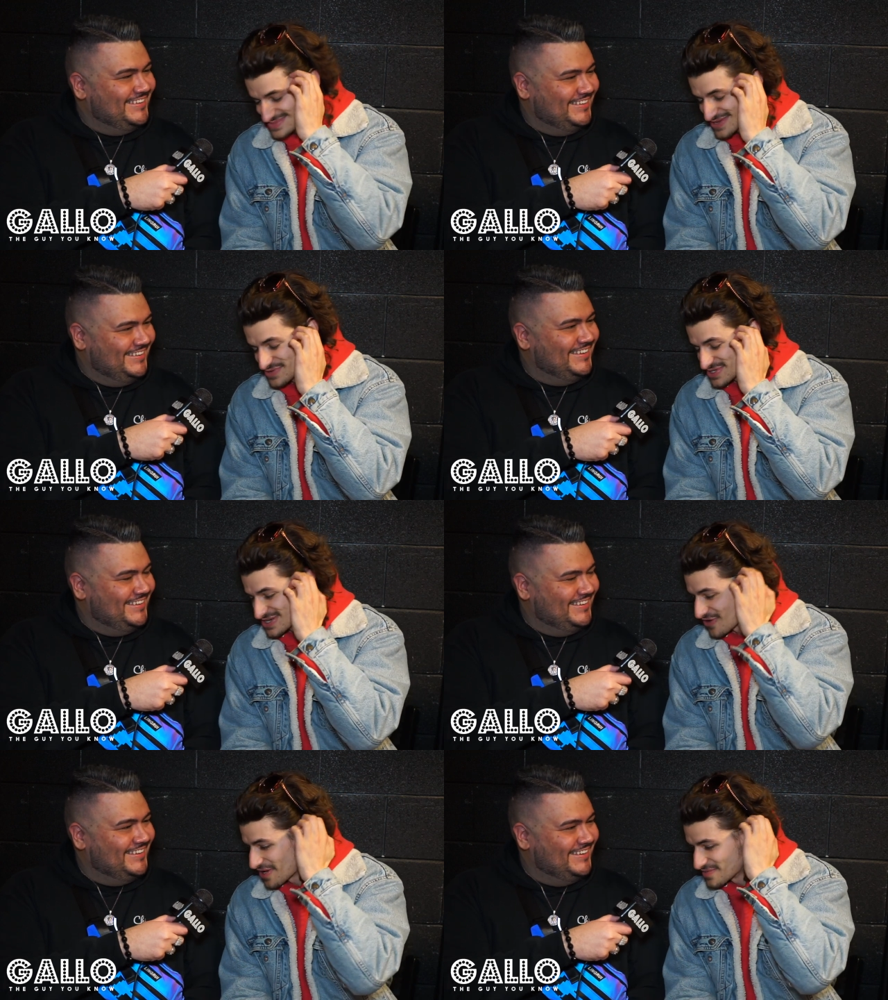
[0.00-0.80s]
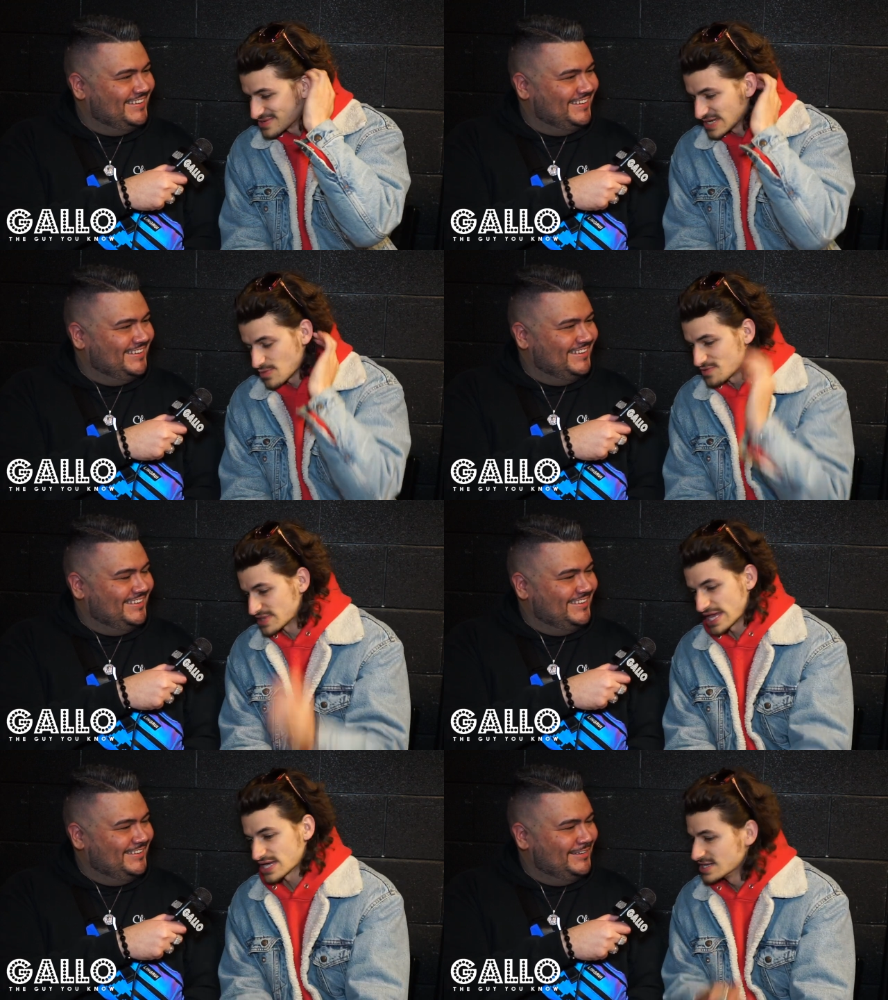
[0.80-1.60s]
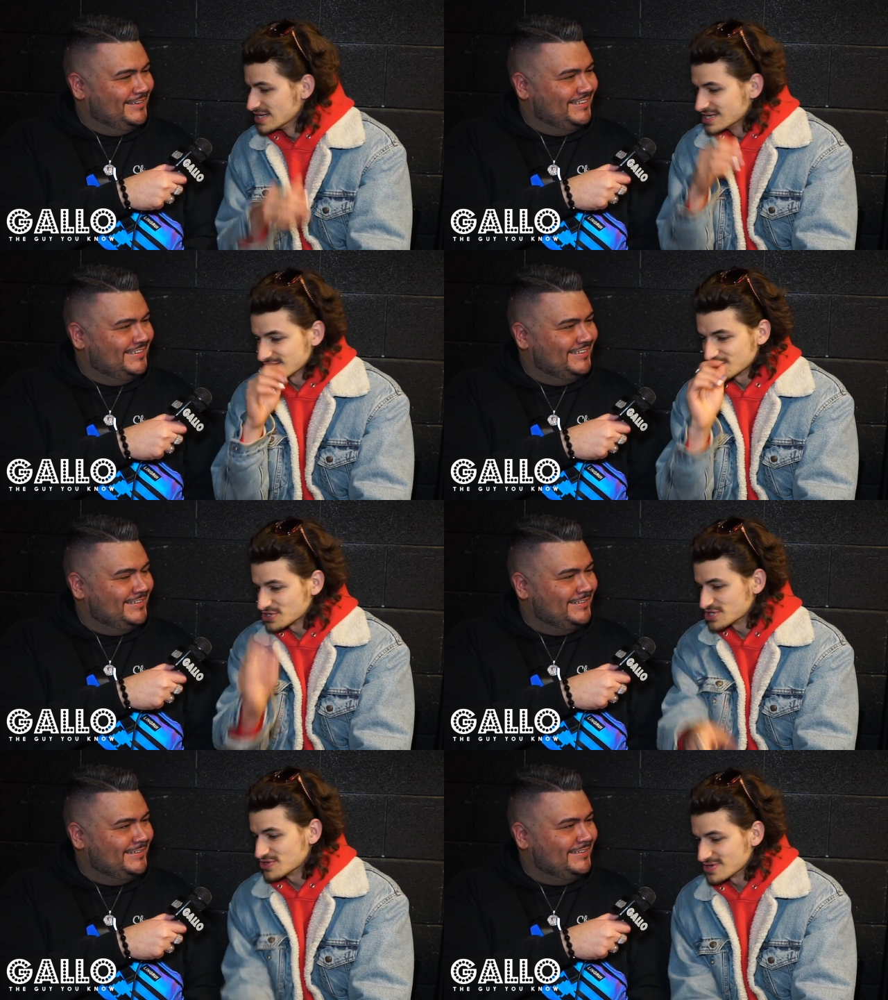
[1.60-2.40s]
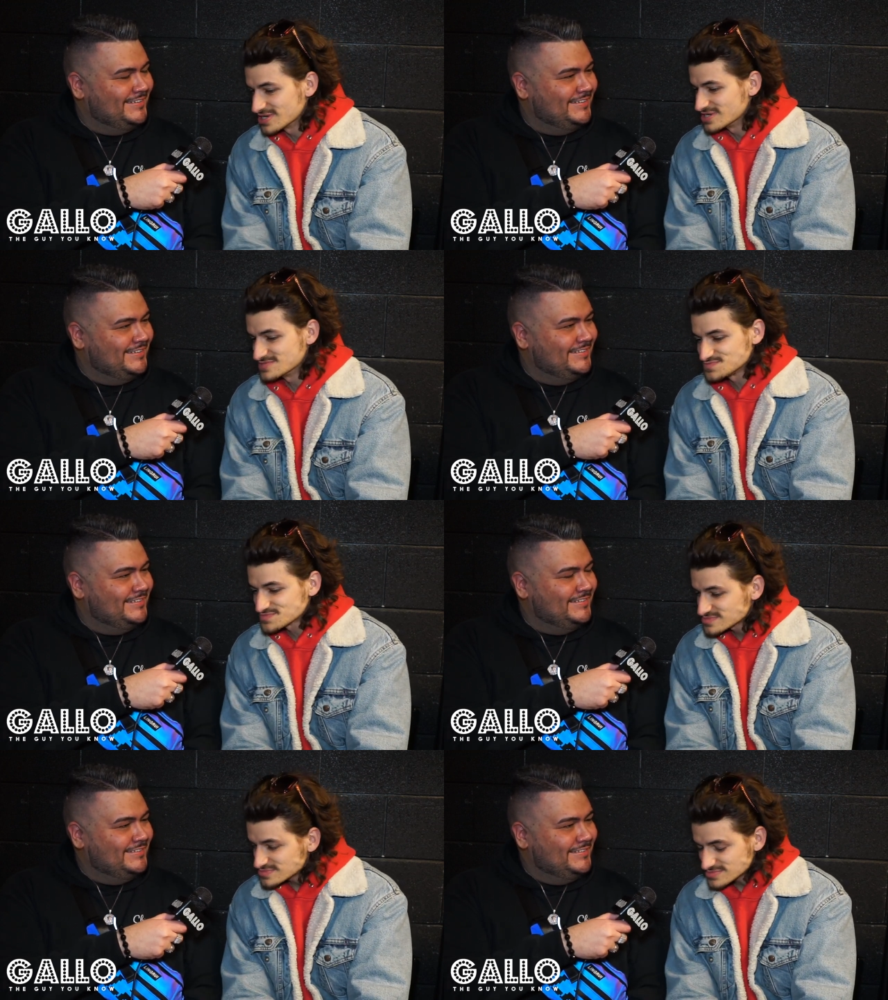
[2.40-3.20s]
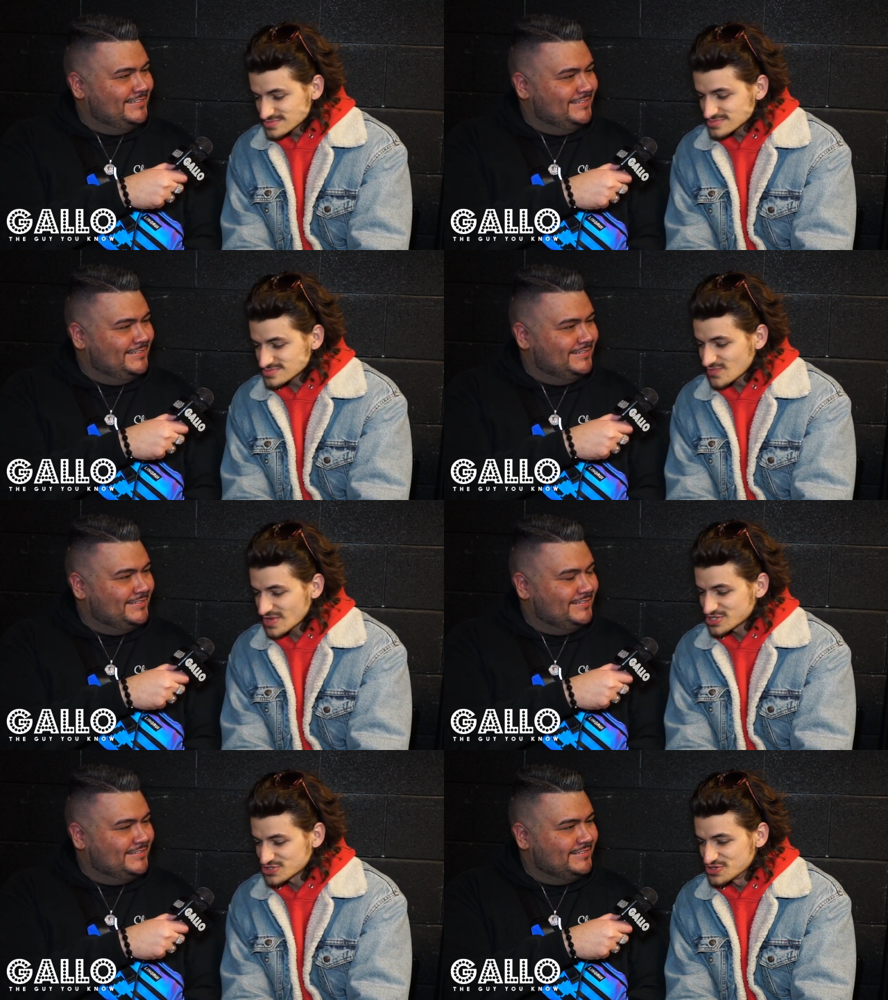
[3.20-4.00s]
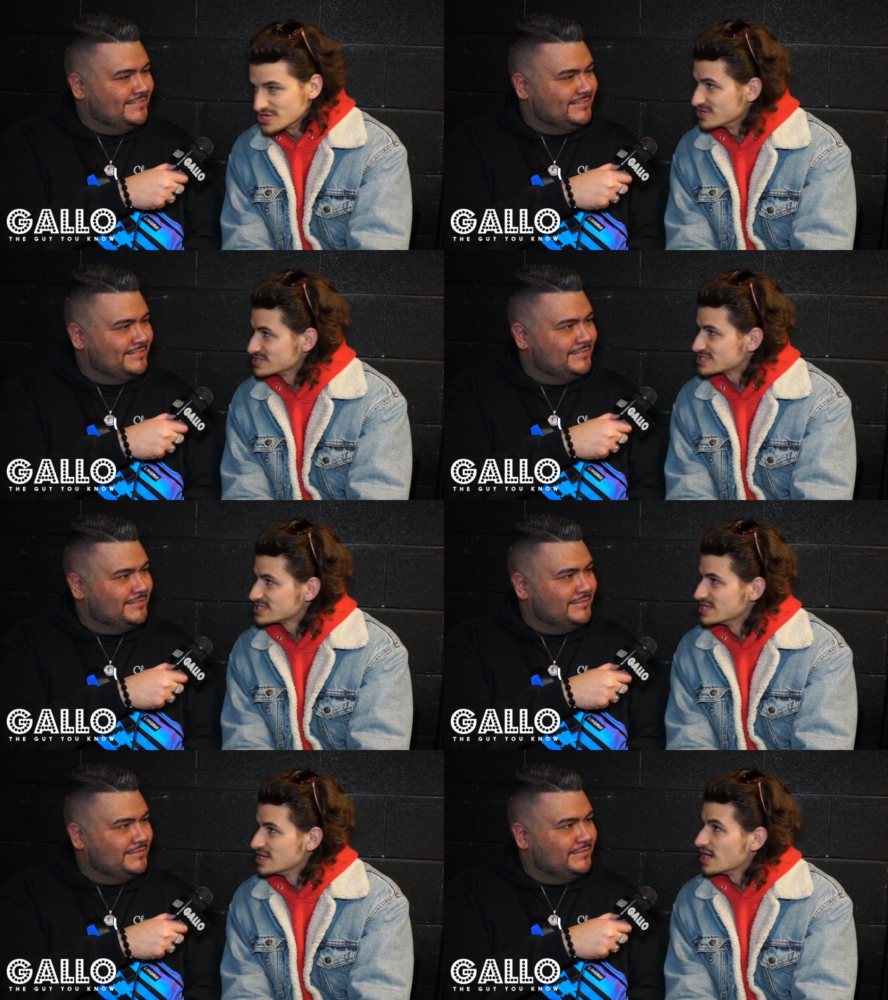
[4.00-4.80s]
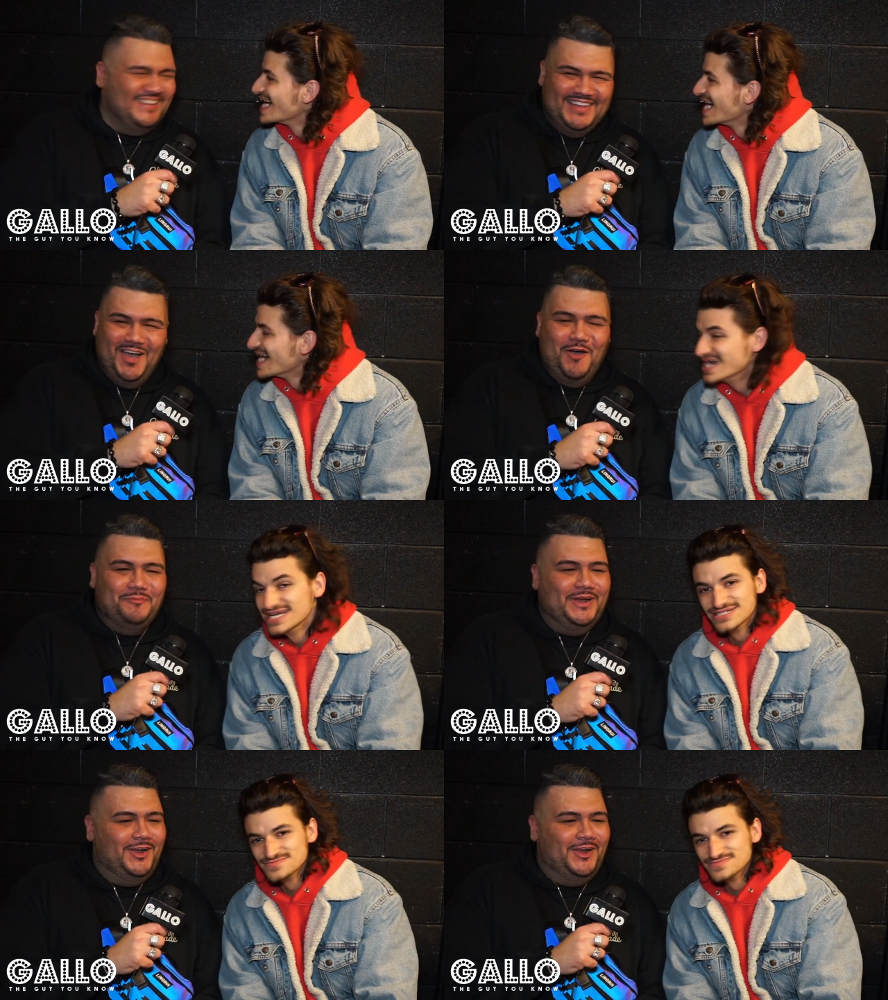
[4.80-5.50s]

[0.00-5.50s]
Speaker 1: It was incredible, and we would like literally go to studios. But